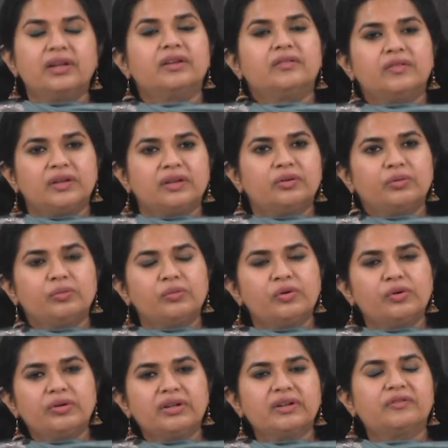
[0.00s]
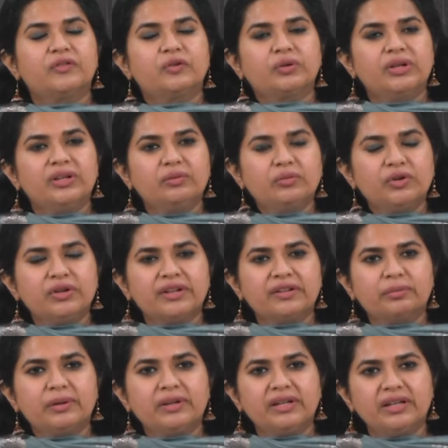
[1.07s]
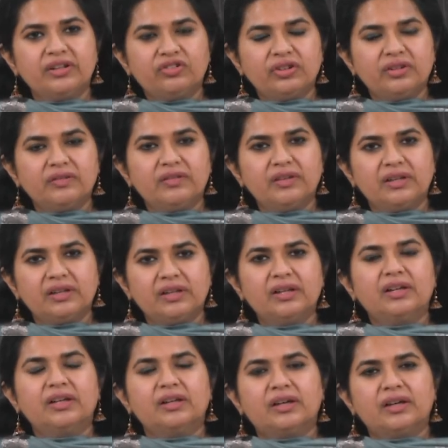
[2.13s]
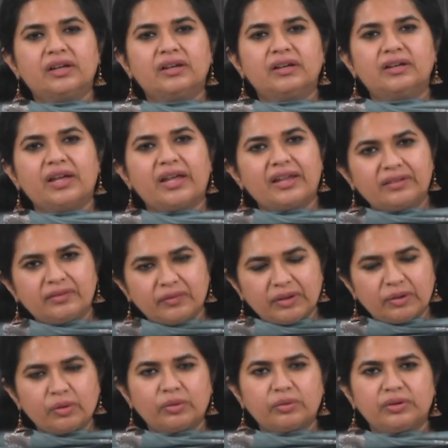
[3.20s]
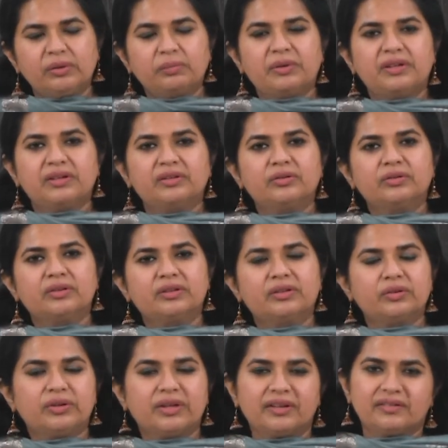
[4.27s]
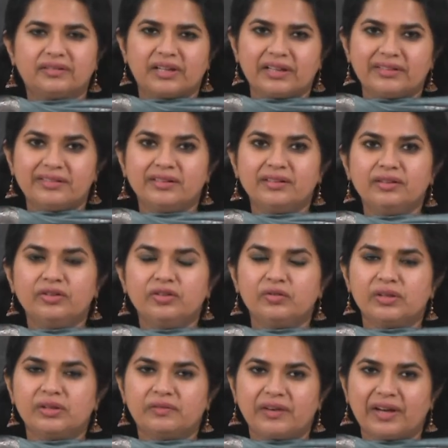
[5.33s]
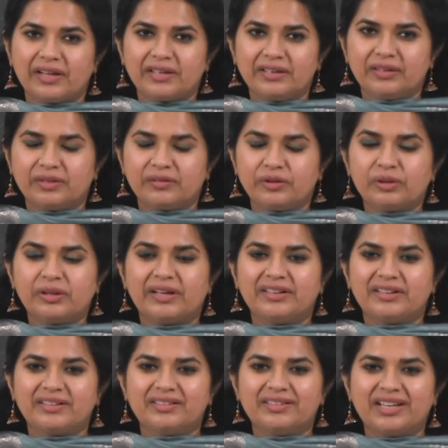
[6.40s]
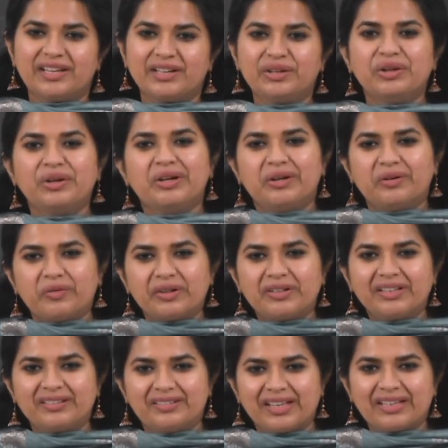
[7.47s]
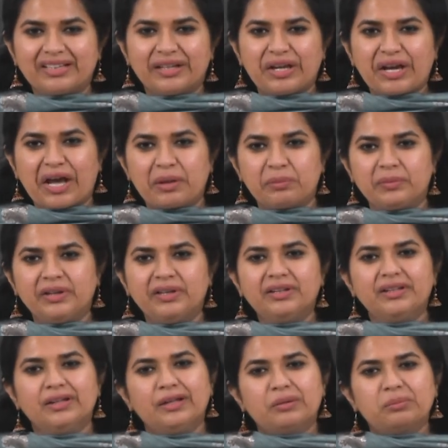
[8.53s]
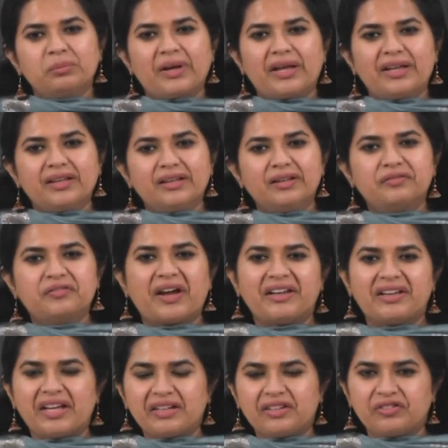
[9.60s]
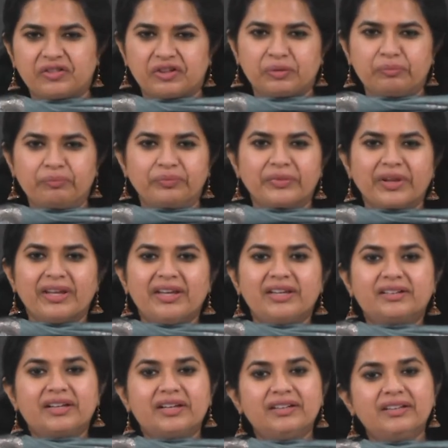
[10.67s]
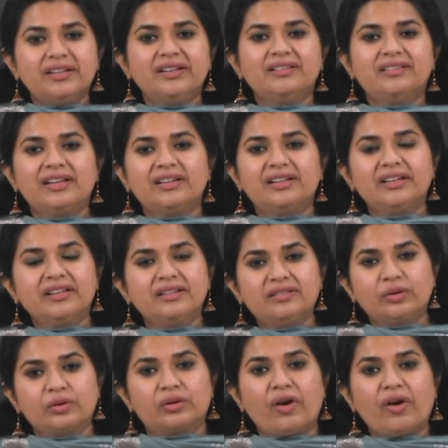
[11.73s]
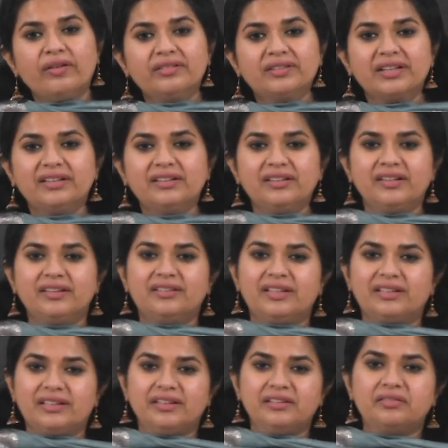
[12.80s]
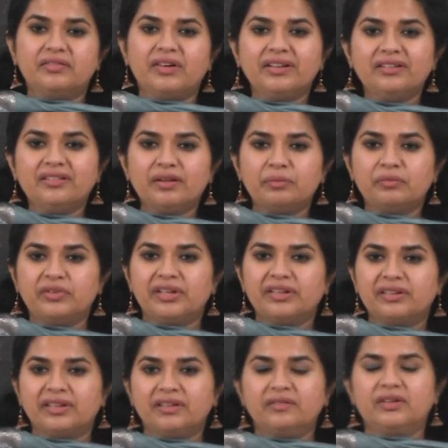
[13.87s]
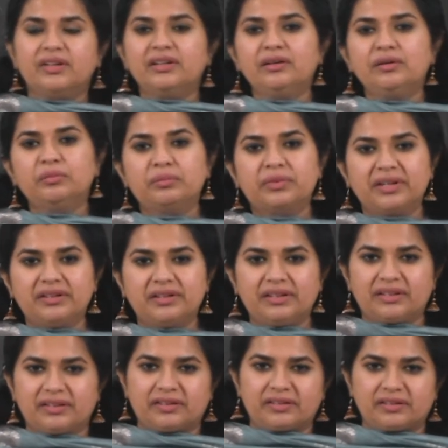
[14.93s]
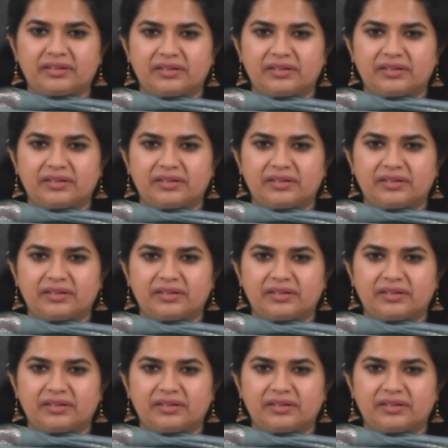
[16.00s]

We will do more. If you need more explanation, we will as we go deeper into today's lesson, you will find or you will understand what exactly I mean by finite verb. It contains at least, so clause contains at least one subject and one predicate.